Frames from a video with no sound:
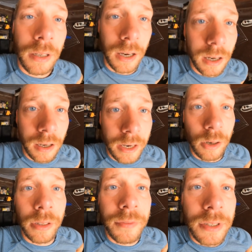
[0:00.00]

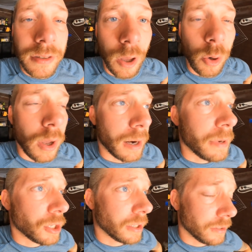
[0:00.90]
Airlift is local out of
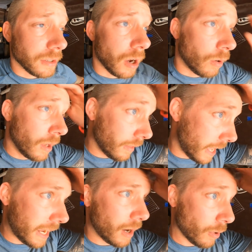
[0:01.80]
Michigan, so
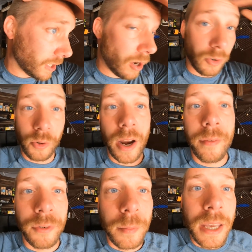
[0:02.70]
that kind of works out
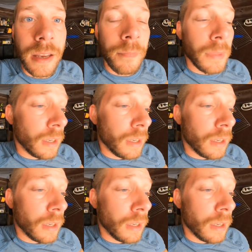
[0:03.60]
great for me.